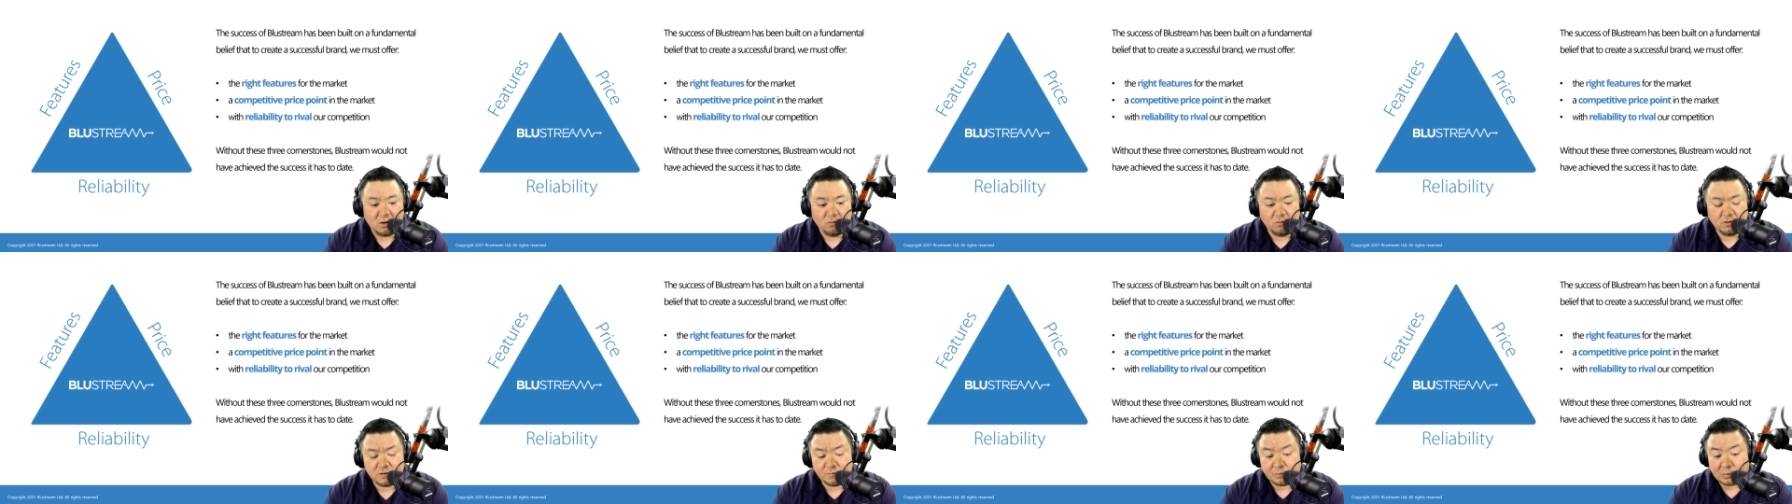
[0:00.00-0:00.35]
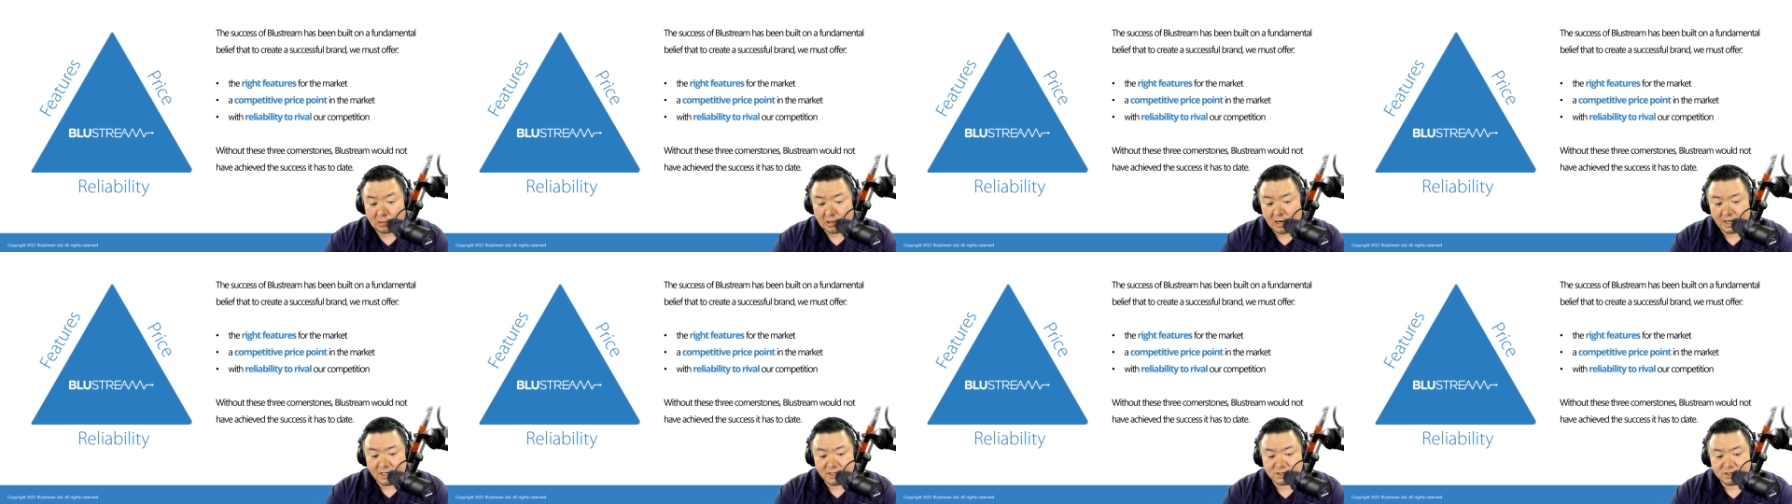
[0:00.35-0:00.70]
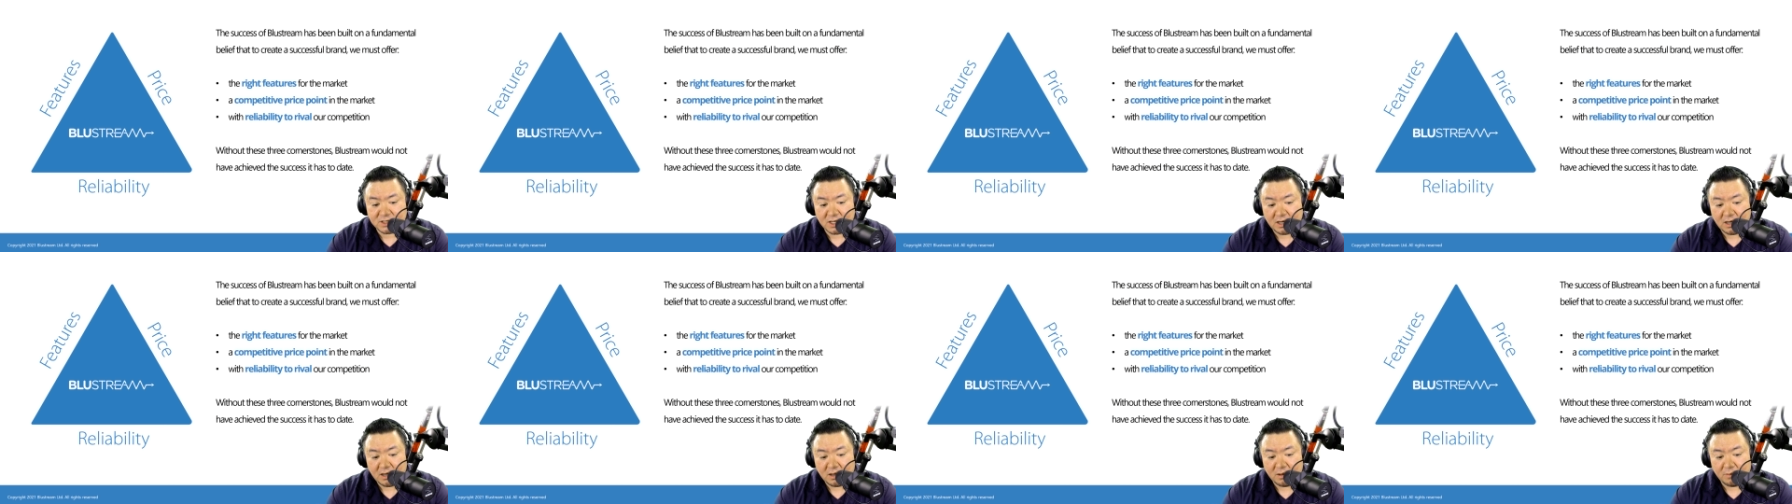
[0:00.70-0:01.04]
With price,
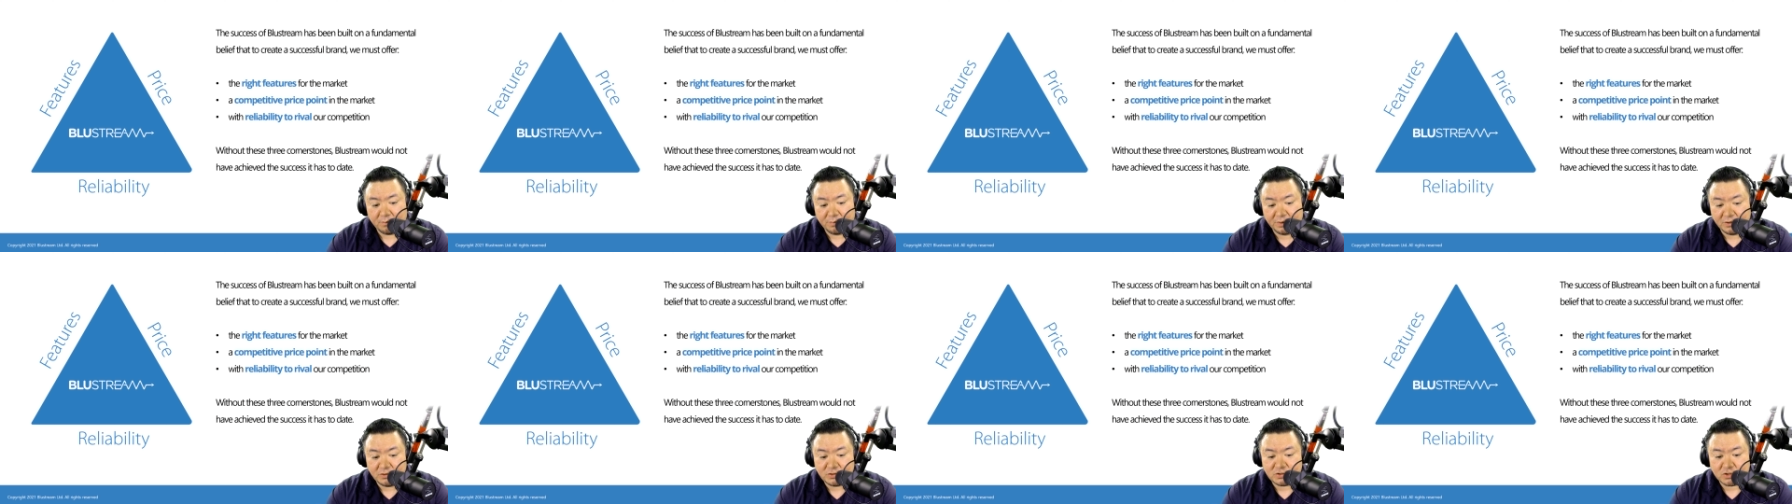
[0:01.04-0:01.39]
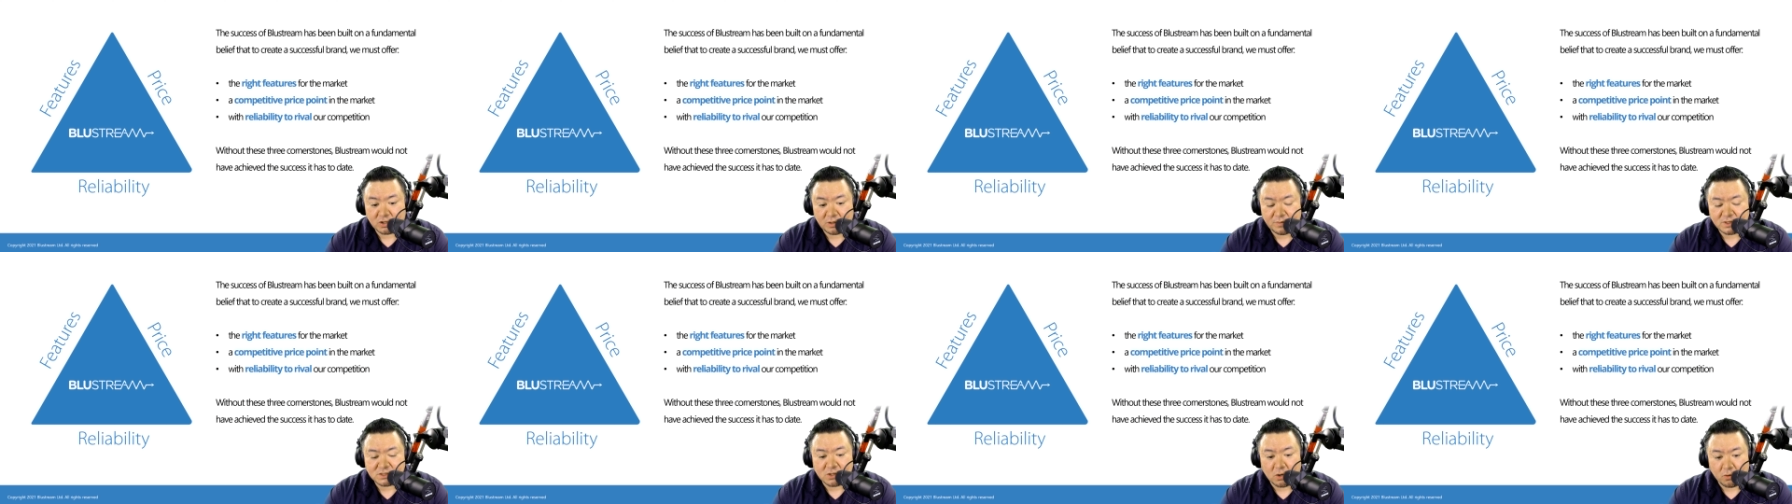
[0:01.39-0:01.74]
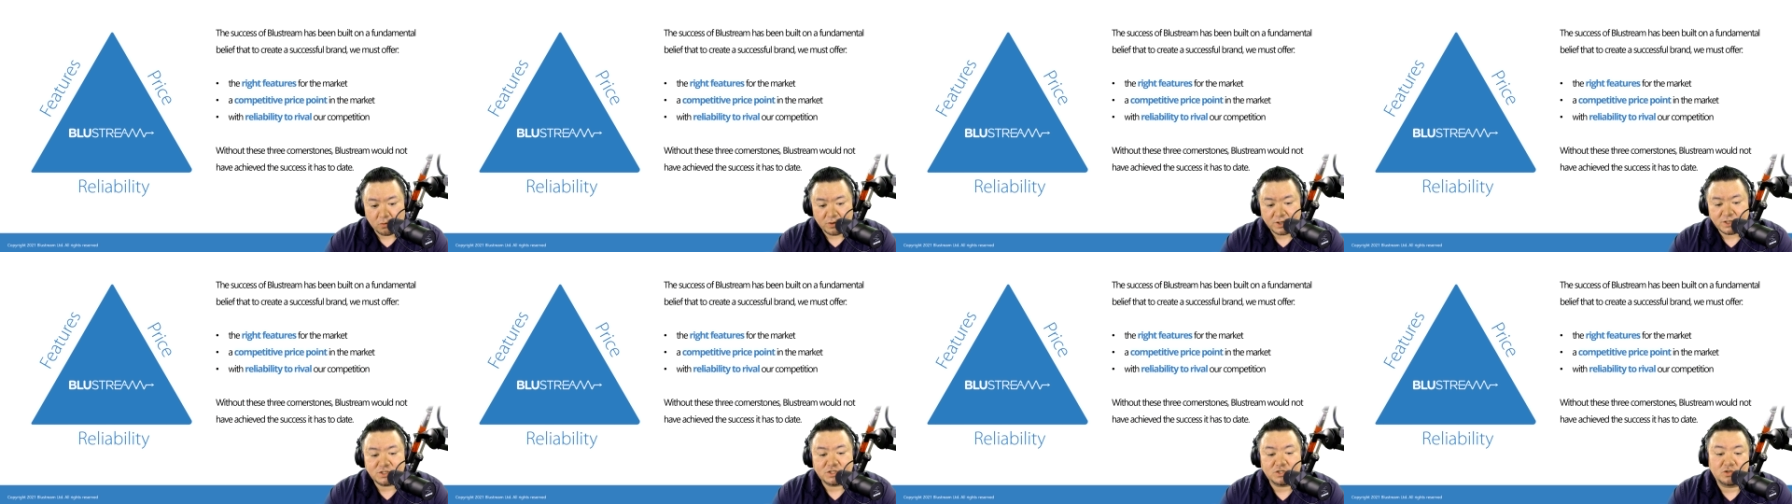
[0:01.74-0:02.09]
Blustream has
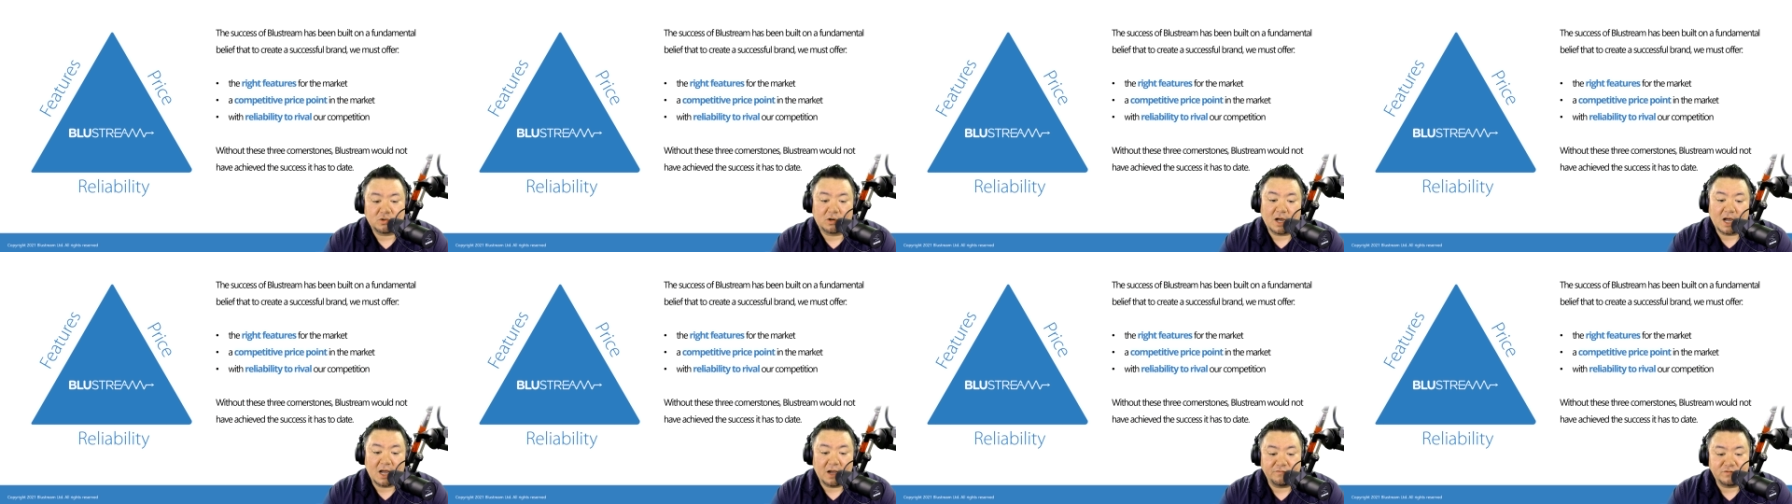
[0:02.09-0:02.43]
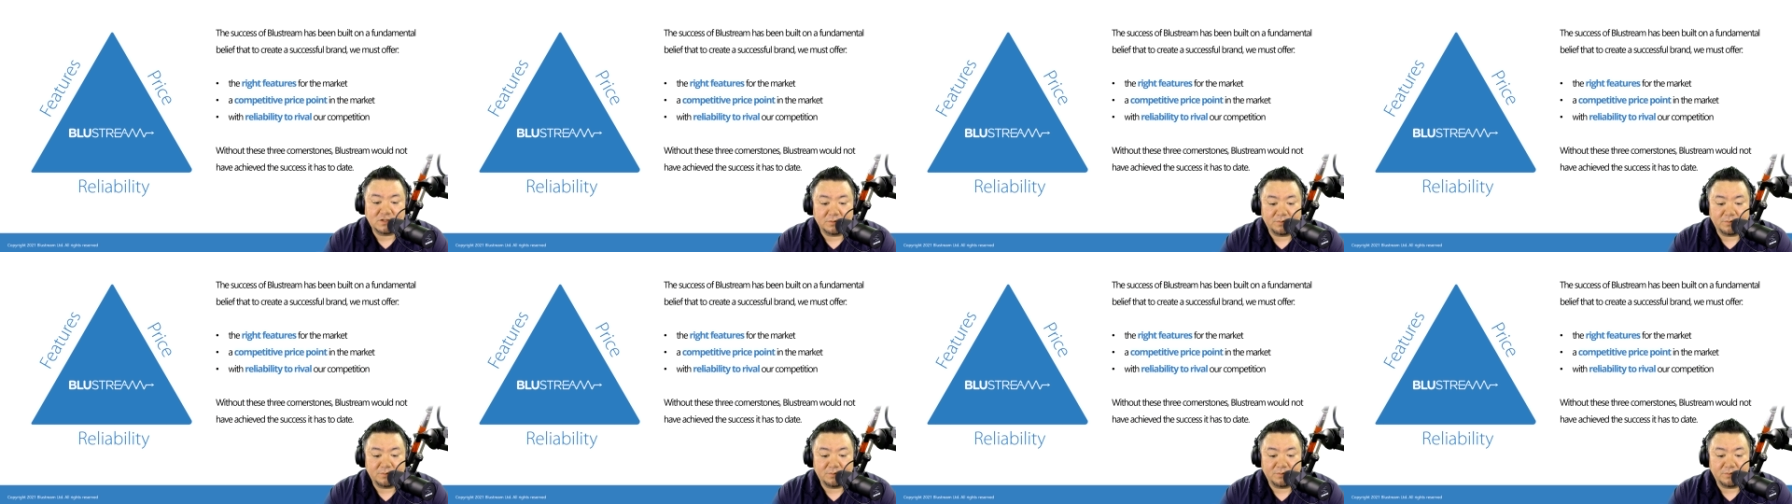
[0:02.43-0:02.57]
always strived